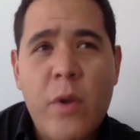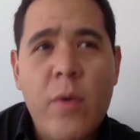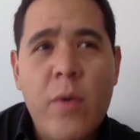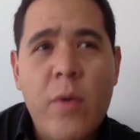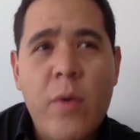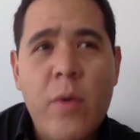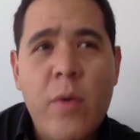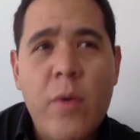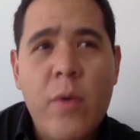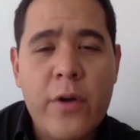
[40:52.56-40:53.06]

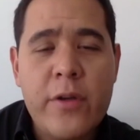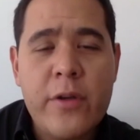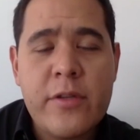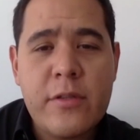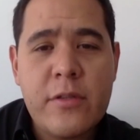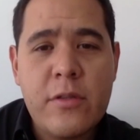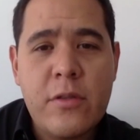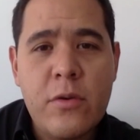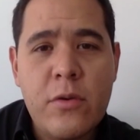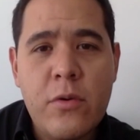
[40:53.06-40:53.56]
were
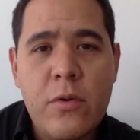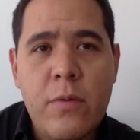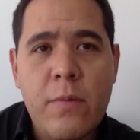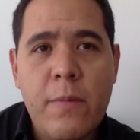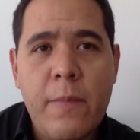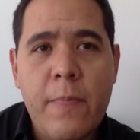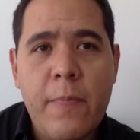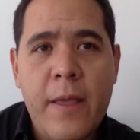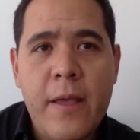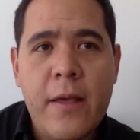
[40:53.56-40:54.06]
forced to
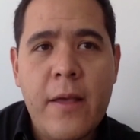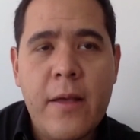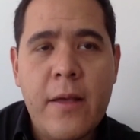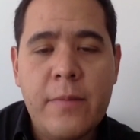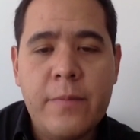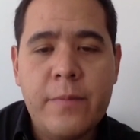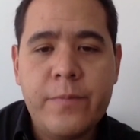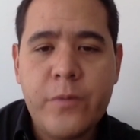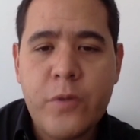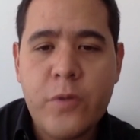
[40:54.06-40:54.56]

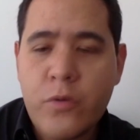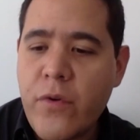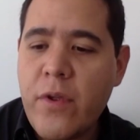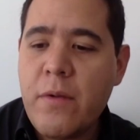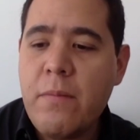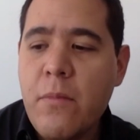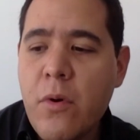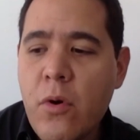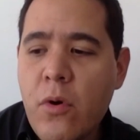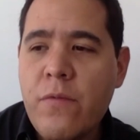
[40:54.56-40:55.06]

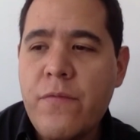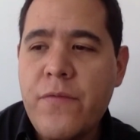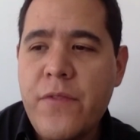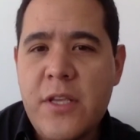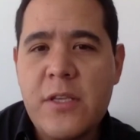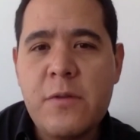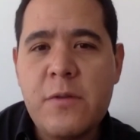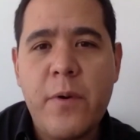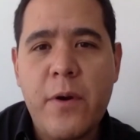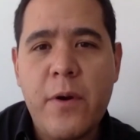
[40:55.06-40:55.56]
remove
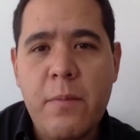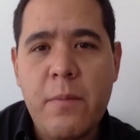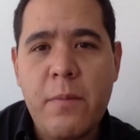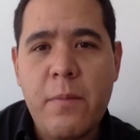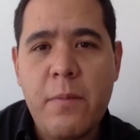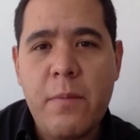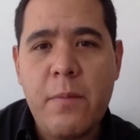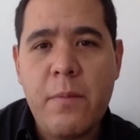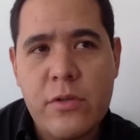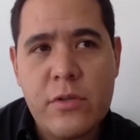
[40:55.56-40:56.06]
these
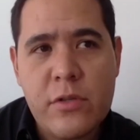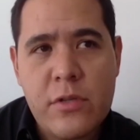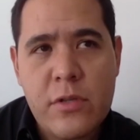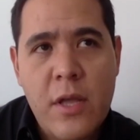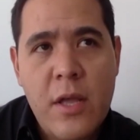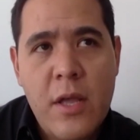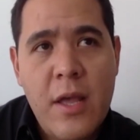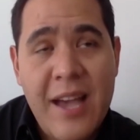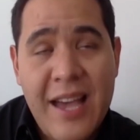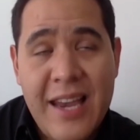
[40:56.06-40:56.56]
permissions.
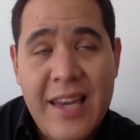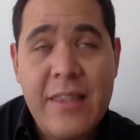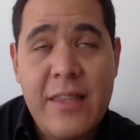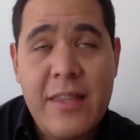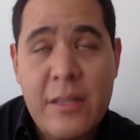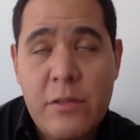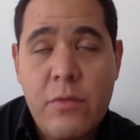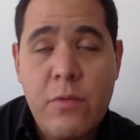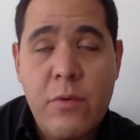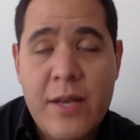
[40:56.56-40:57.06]
And
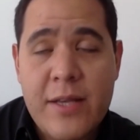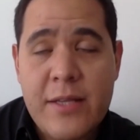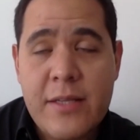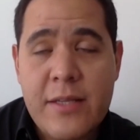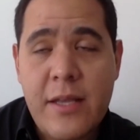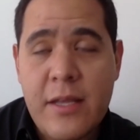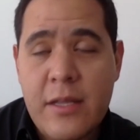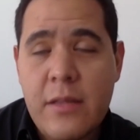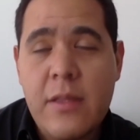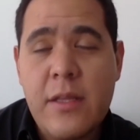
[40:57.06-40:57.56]

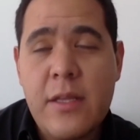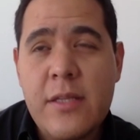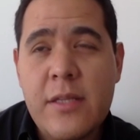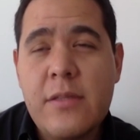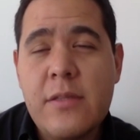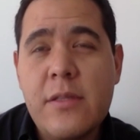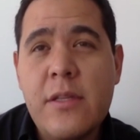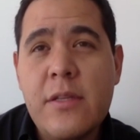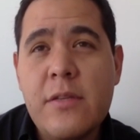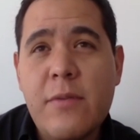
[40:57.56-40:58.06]

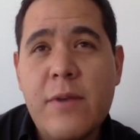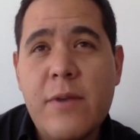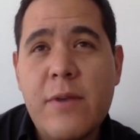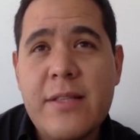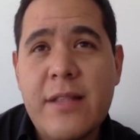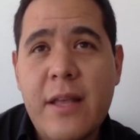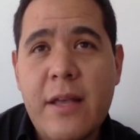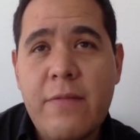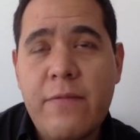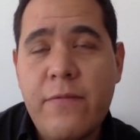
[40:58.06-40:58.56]
this was
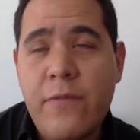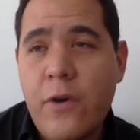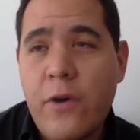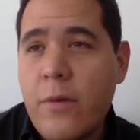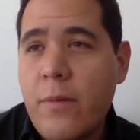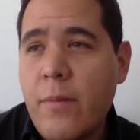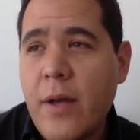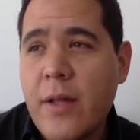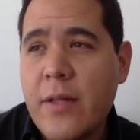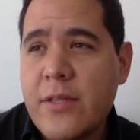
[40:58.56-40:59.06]
like 4
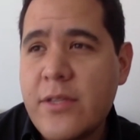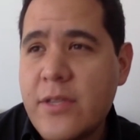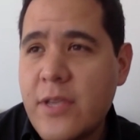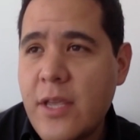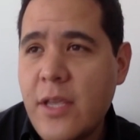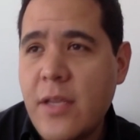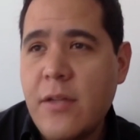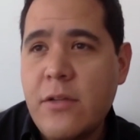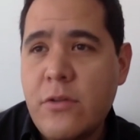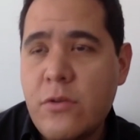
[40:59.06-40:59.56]
months
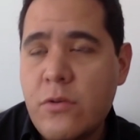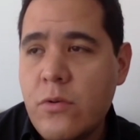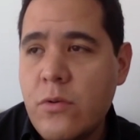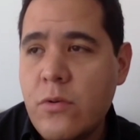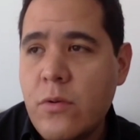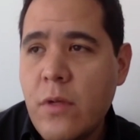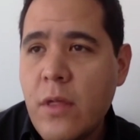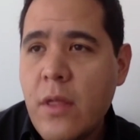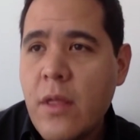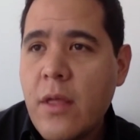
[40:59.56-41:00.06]

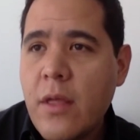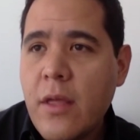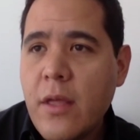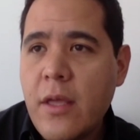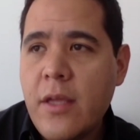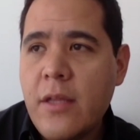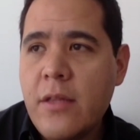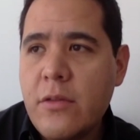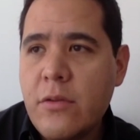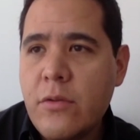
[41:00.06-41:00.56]

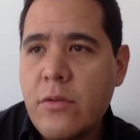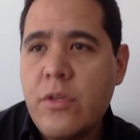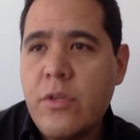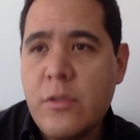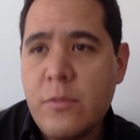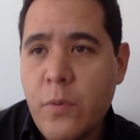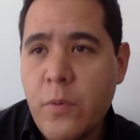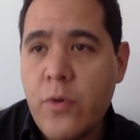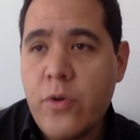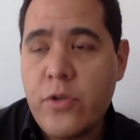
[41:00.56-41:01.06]
into
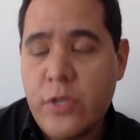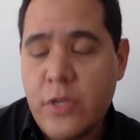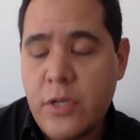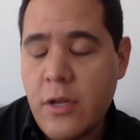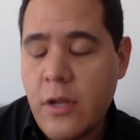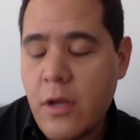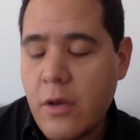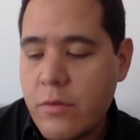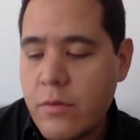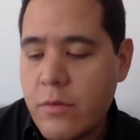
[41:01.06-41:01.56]

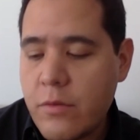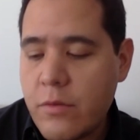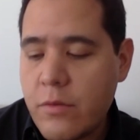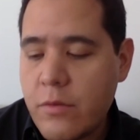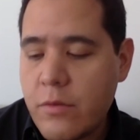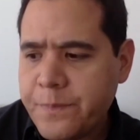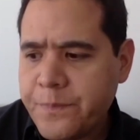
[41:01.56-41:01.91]
disbursing loans,